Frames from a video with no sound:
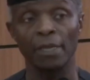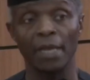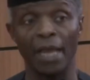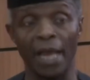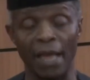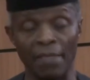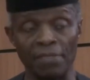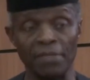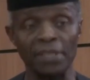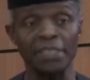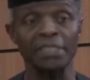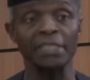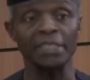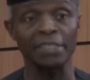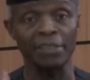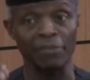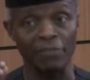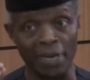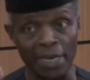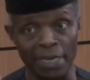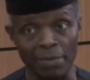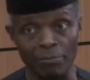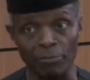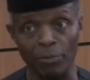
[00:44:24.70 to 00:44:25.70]
And this is a
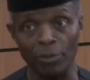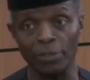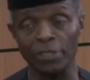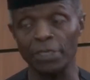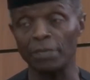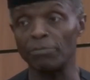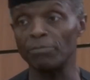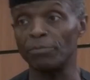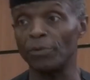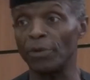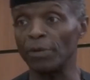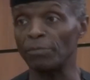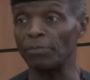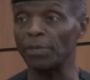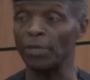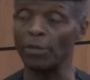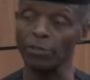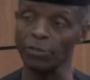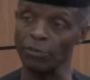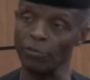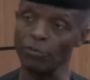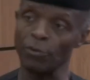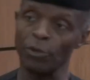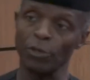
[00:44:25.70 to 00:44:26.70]
very important point
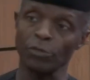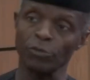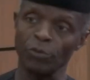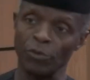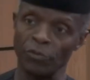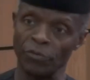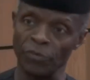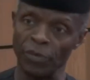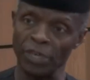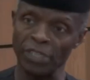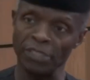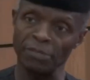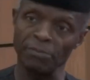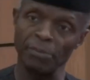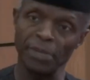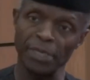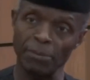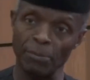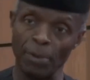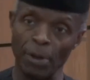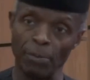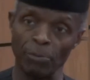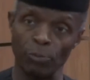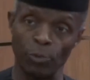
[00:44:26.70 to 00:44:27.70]
because, of course, we've raised
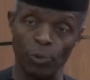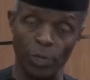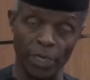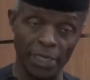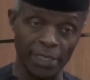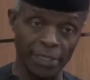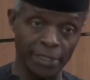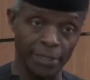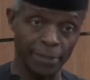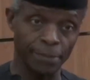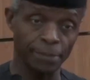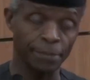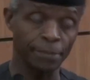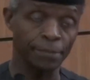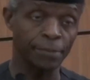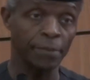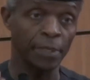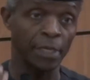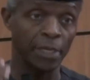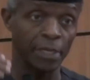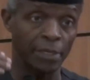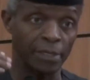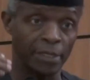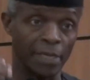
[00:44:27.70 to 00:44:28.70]
minimum wage
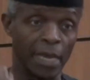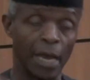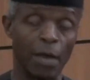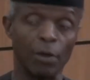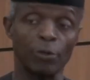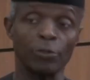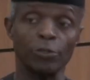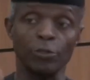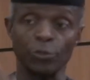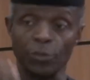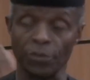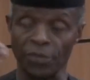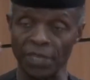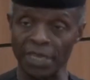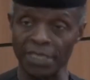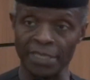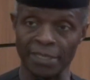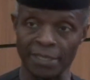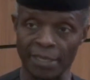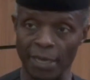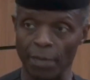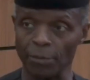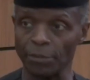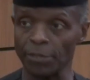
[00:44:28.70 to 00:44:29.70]
now to
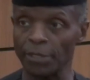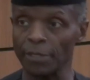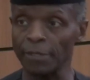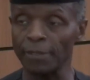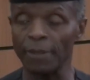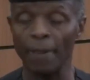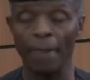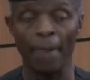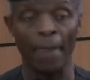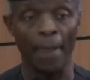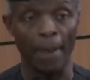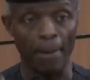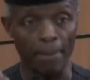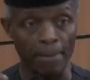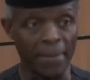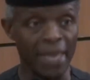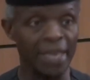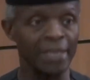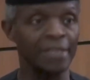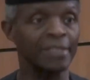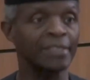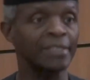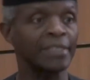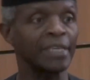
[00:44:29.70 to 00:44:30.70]
30,000.
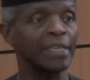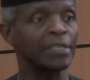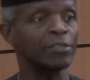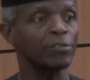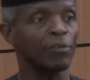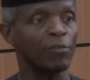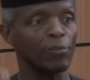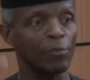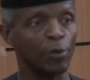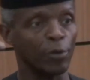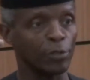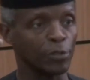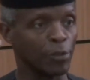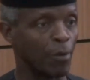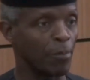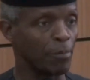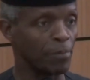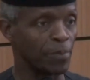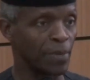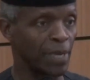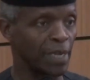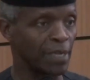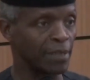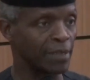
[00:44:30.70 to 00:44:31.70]
Many states, of course,
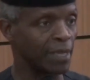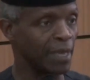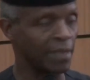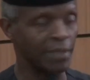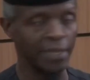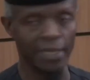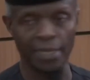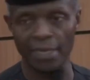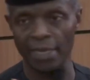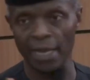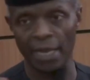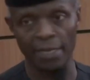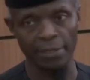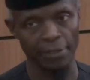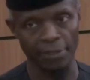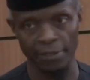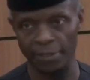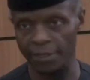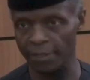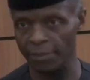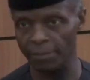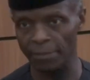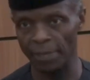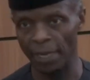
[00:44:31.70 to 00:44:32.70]
complain that they
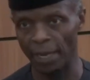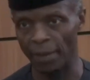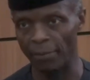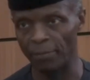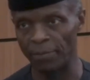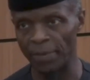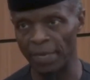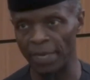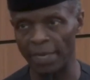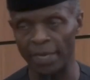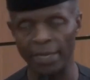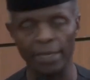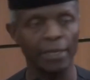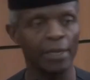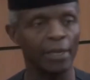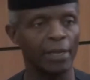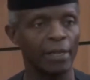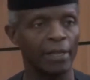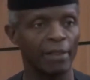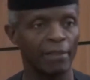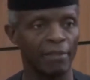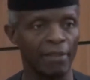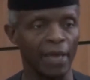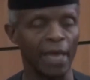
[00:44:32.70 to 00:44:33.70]
cannot uh, pay
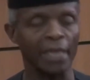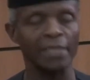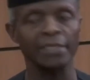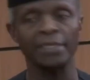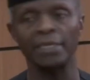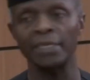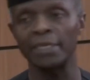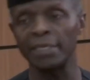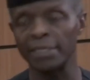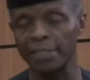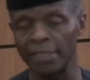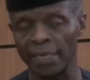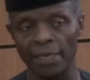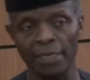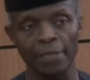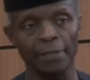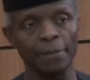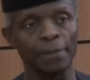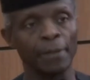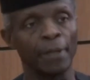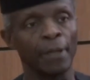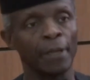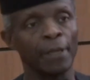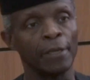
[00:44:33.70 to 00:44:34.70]
that
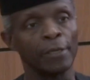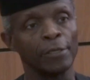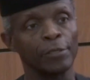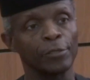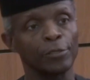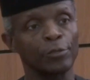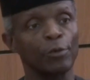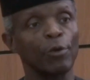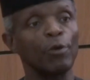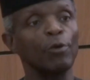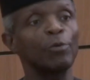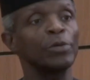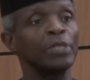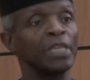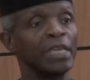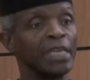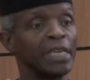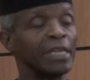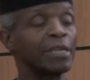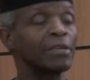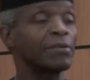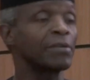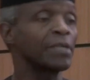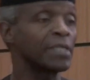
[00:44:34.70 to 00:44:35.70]
easily. So with
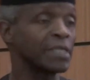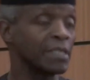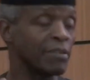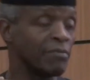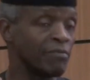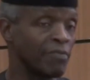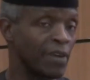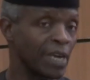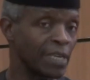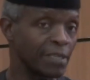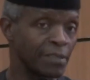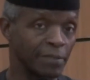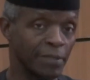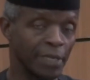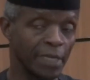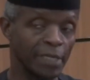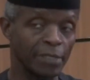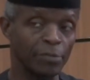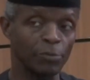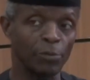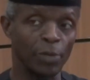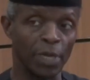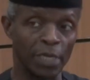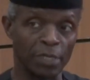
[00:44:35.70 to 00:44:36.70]
the increase in VAT
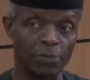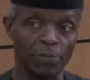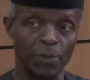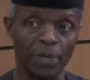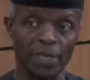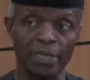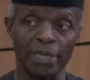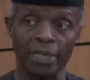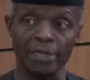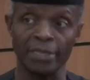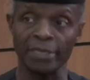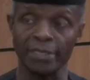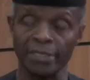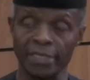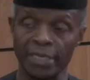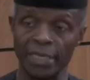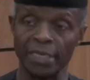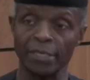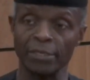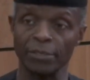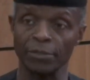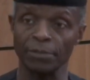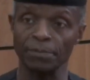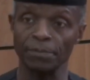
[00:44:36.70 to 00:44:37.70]
rates, we expect that the
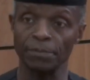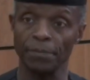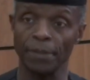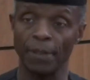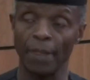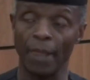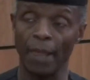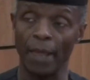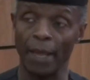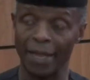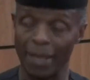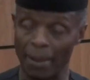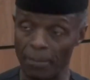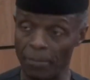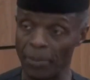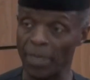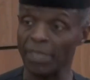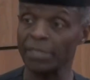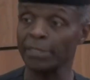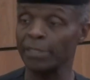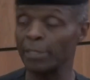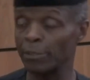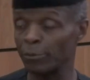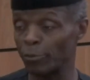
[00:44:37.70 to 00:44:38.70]
state's uh,
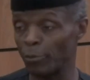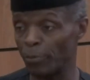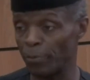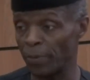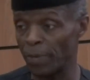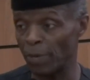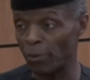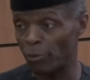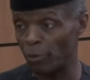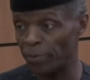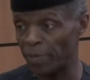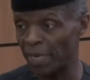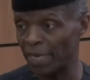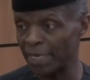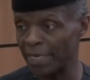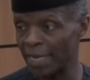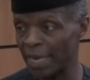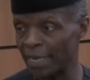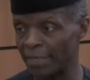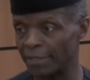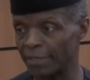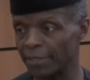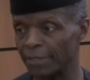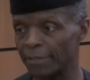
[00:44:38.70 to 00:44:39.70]
capacity to pay will be
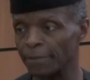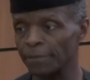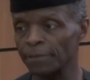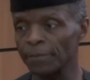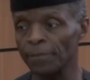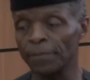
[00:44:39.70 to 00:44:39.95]
enhanced.